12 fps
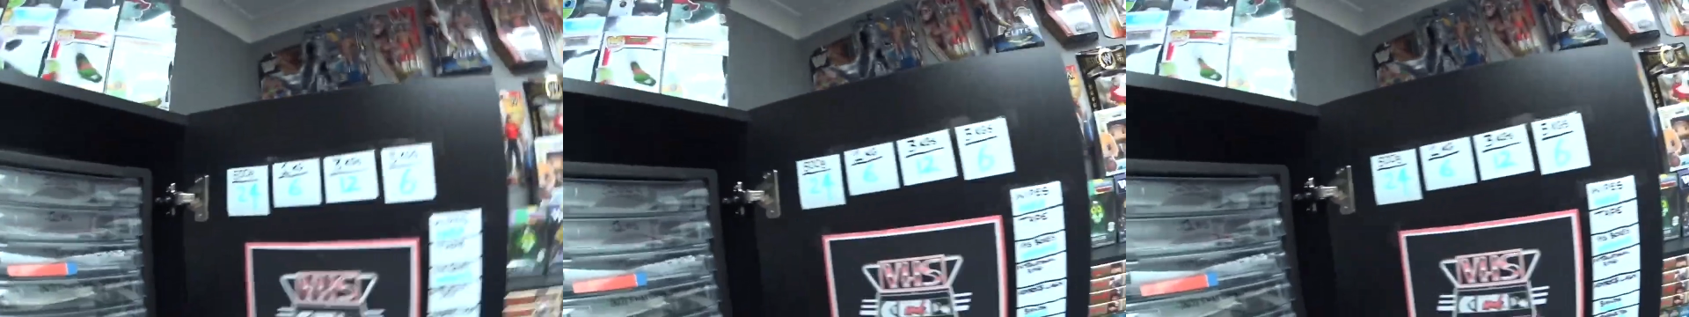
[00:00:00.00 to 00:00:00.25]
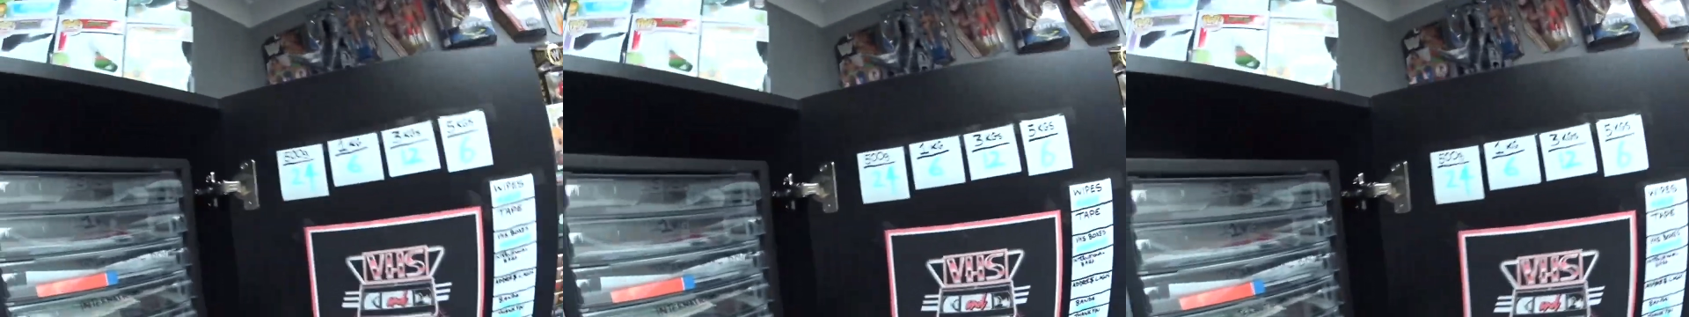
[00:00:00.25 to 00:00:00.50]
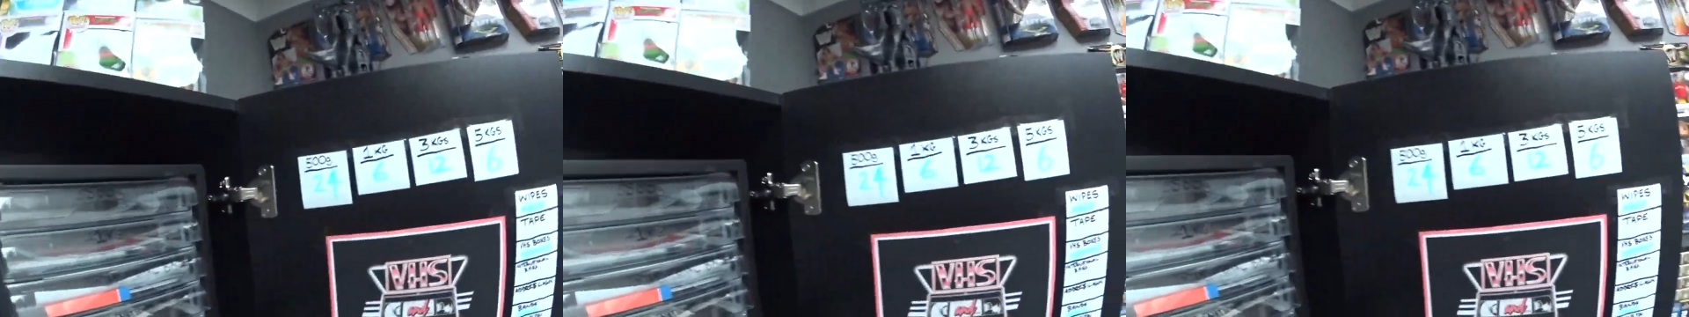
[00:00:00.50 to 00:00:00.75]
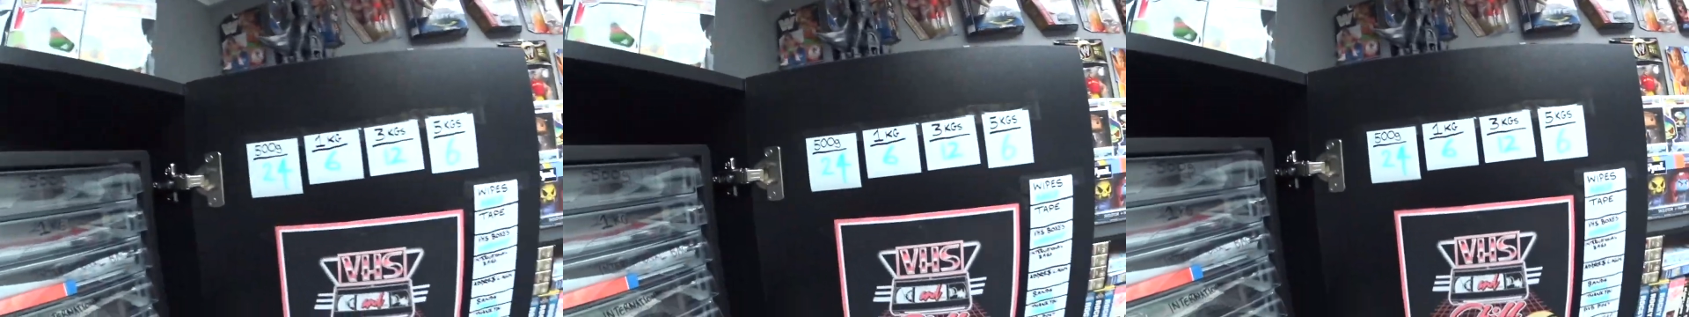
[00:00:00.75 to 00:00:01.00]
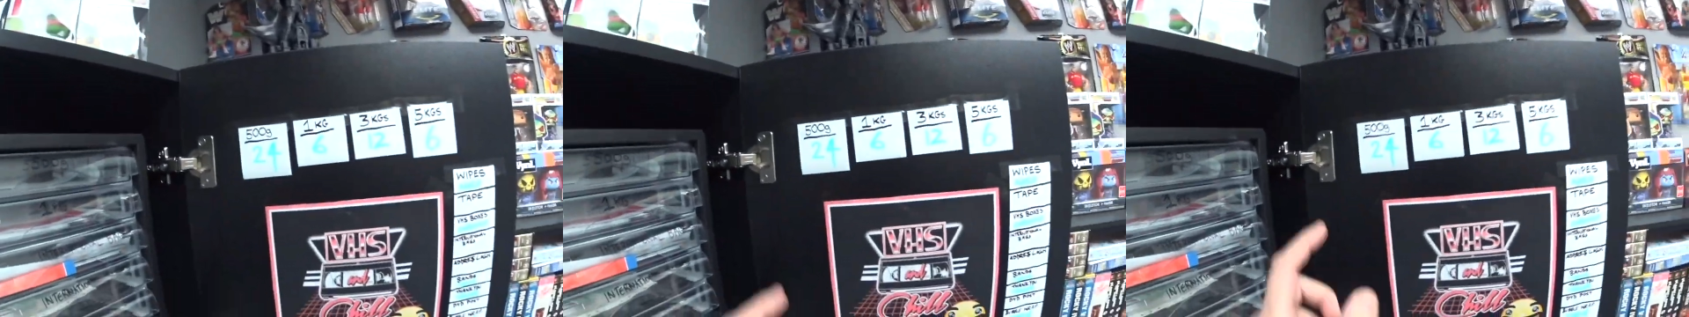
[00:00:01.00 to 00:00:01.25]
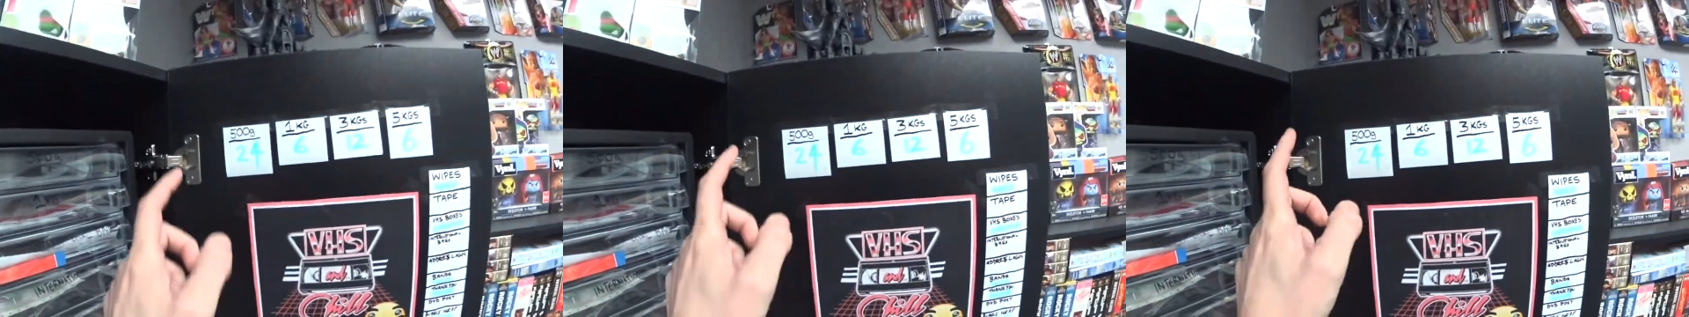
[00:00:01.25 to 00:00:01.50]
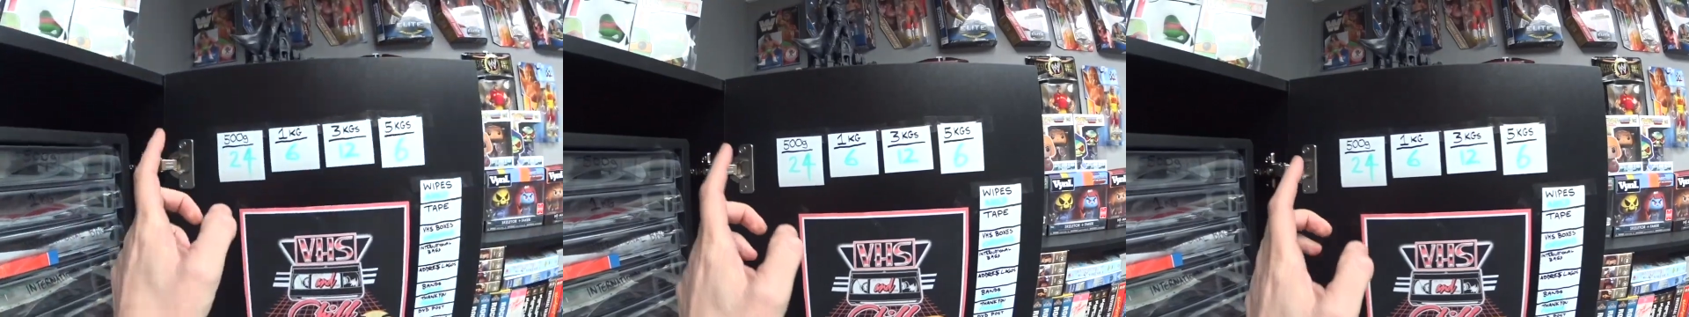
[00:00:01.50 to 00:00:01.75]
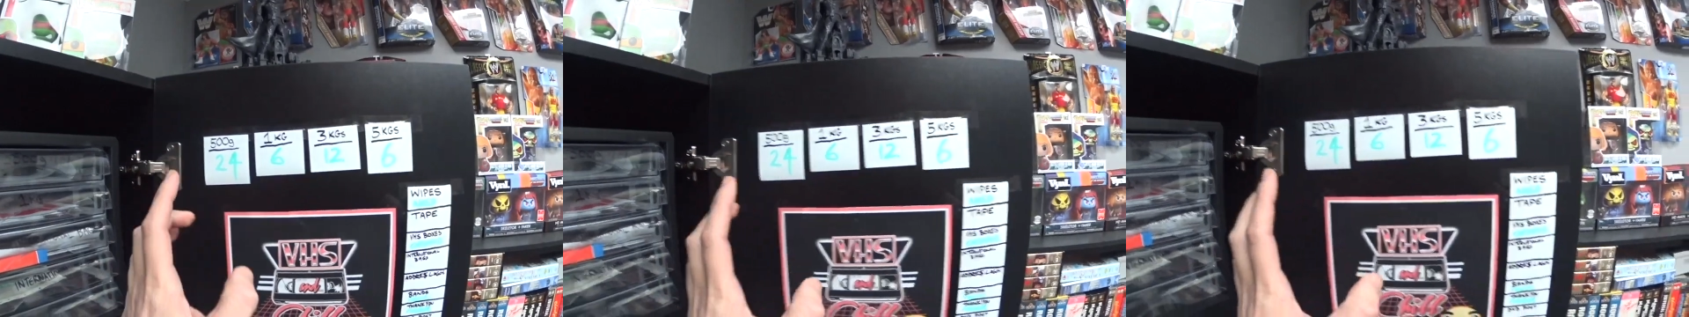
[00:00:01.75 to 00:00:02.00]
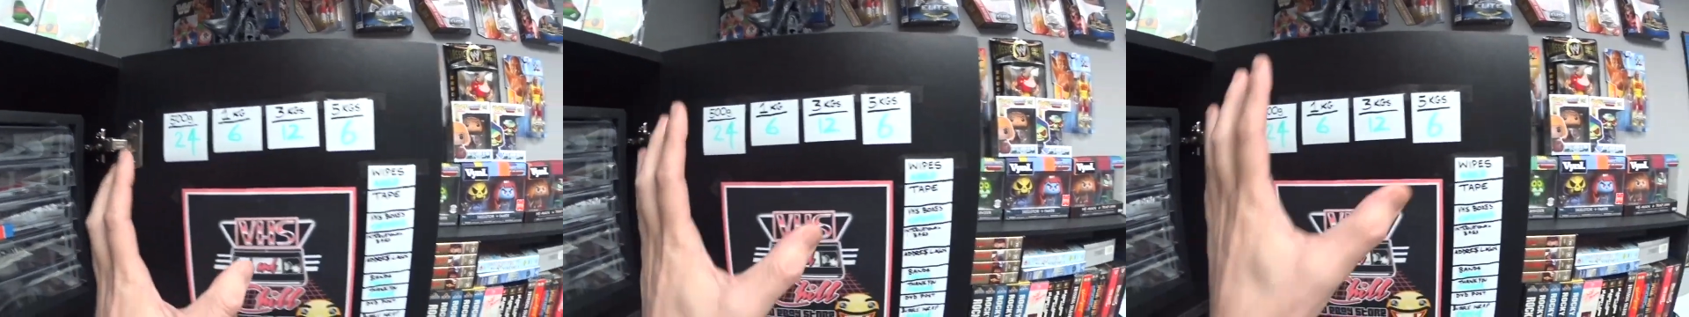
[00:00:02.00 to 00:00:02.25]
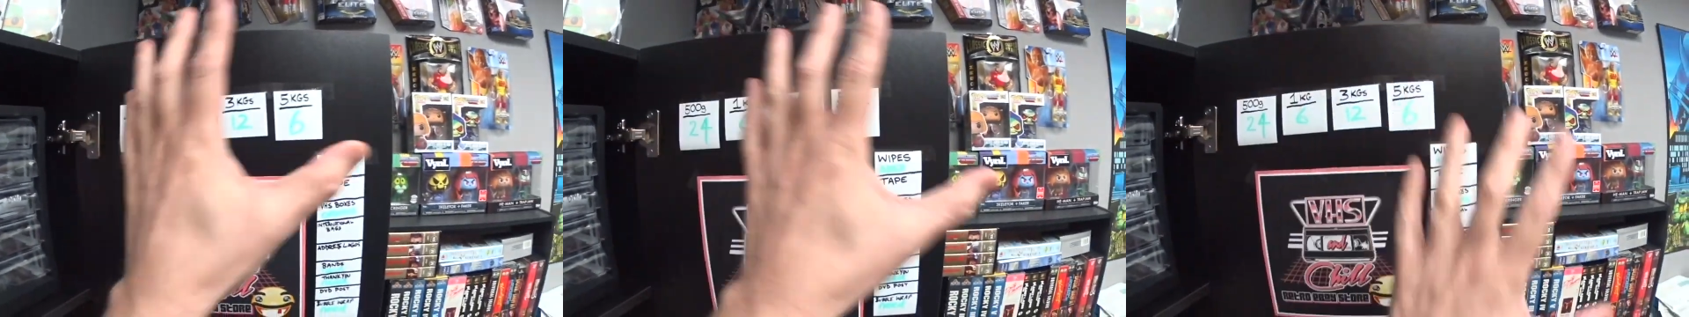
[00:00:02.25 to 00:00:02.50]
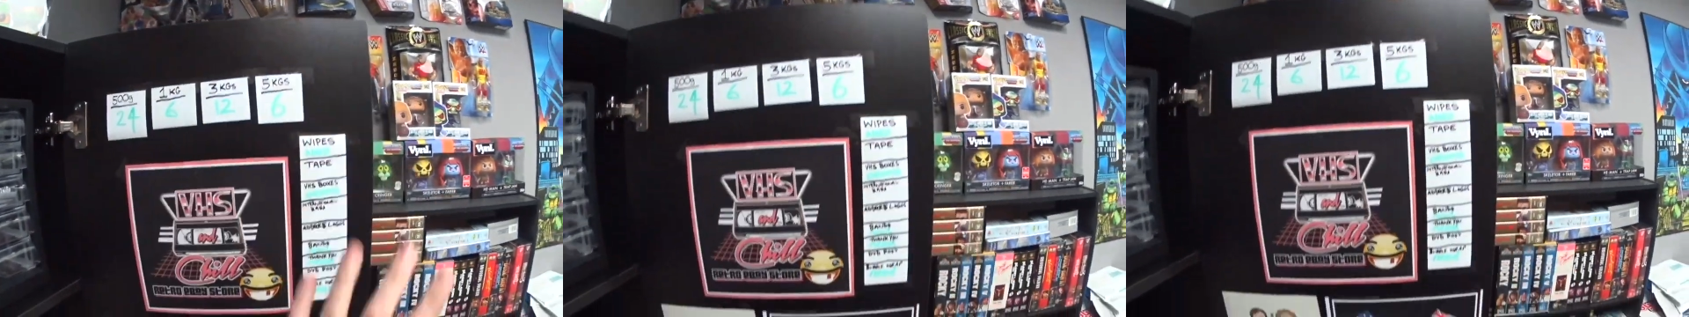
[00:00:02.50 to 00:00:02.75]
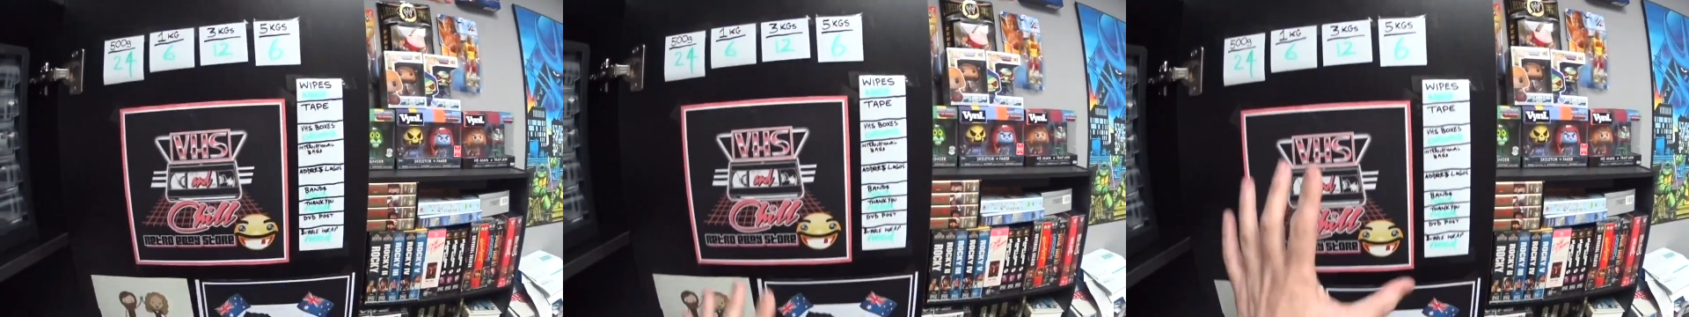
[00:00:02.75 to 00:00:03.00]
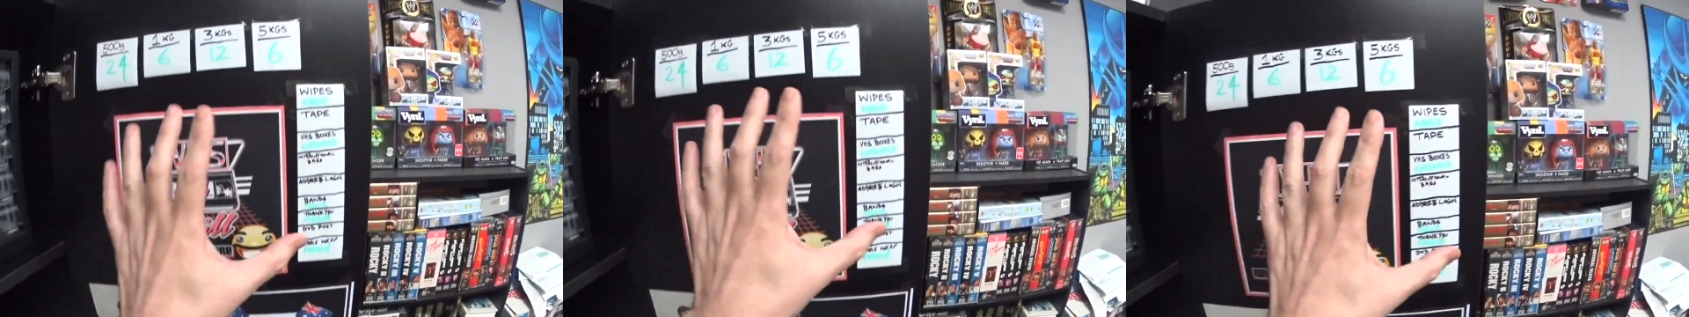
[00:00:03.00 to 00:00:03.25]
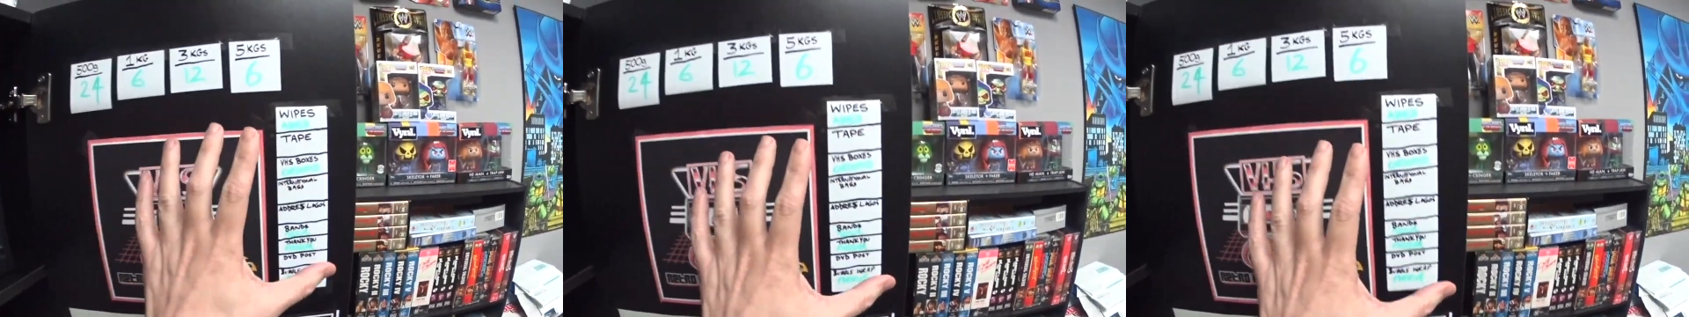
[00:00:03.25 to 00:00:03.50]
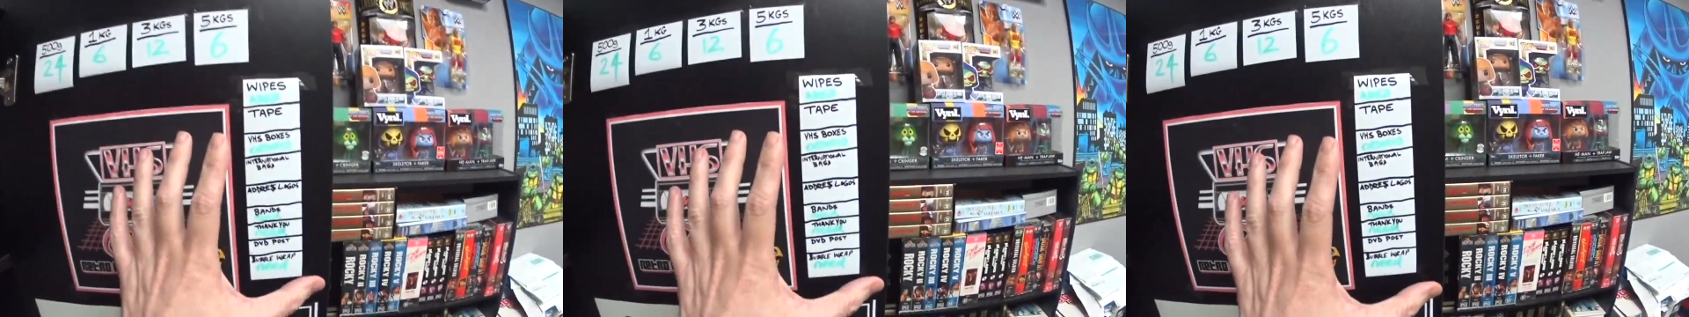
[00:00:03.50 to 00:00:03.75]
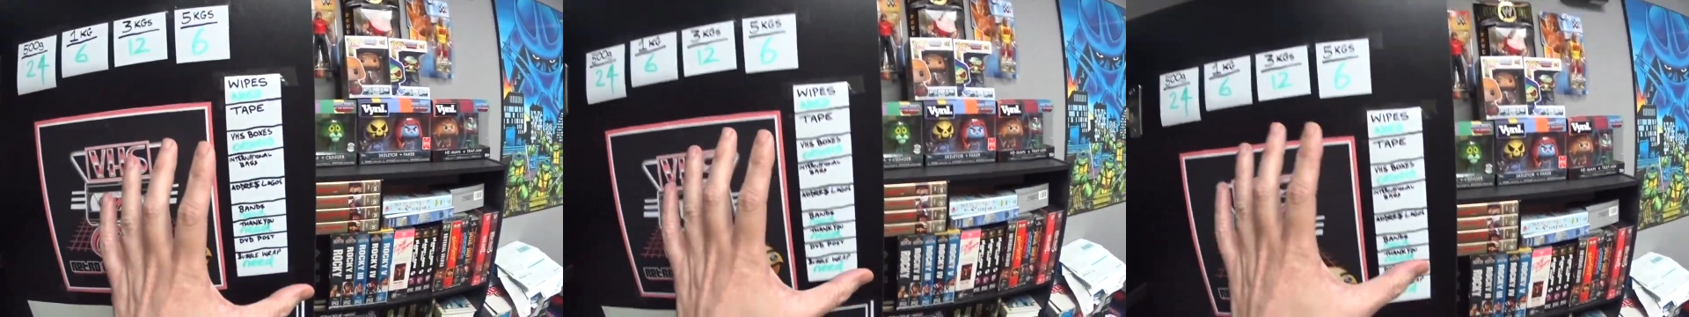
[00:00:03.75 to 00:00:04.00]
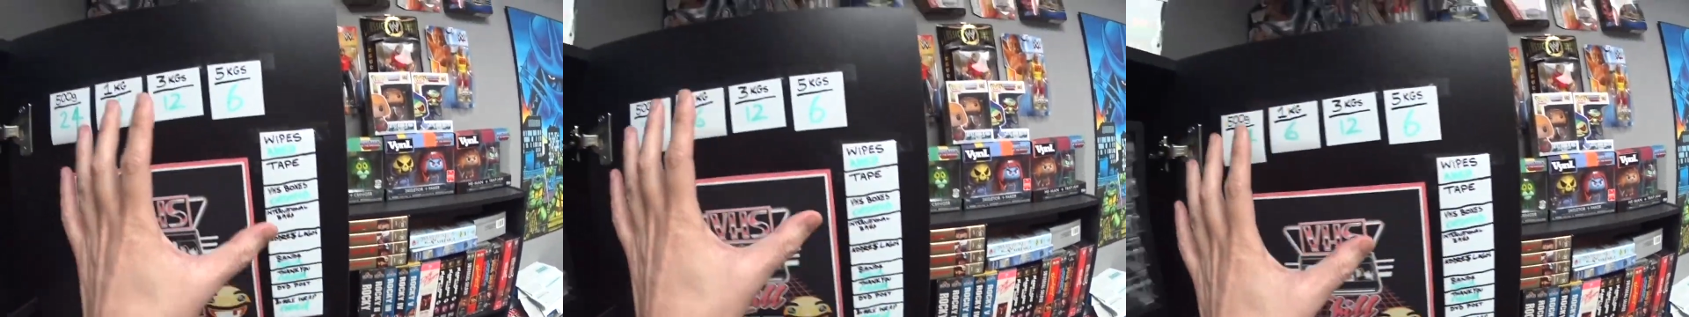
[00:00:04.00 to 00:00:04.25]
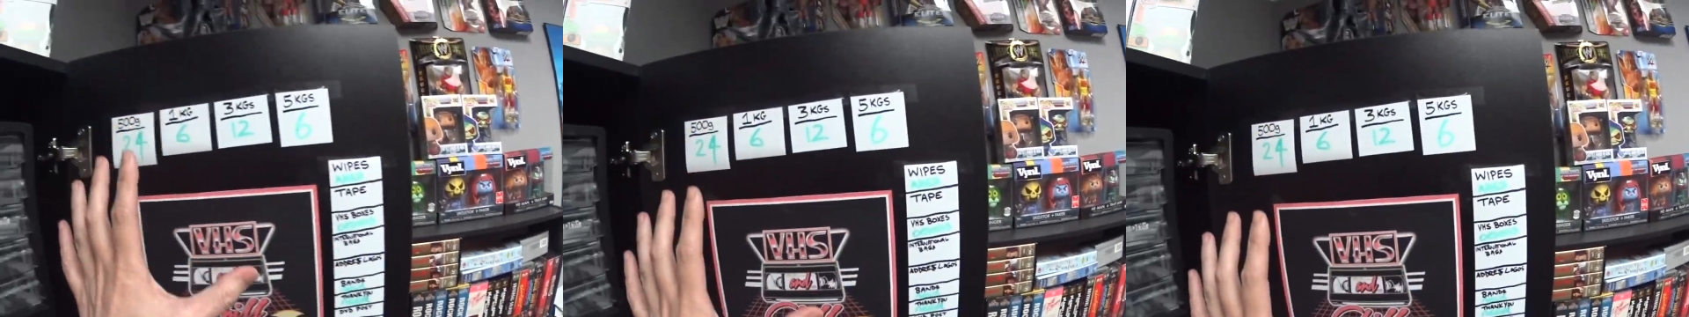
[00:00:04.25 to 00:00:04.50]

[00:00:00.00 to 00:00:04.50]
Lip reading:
Nobody's mouth can be seen.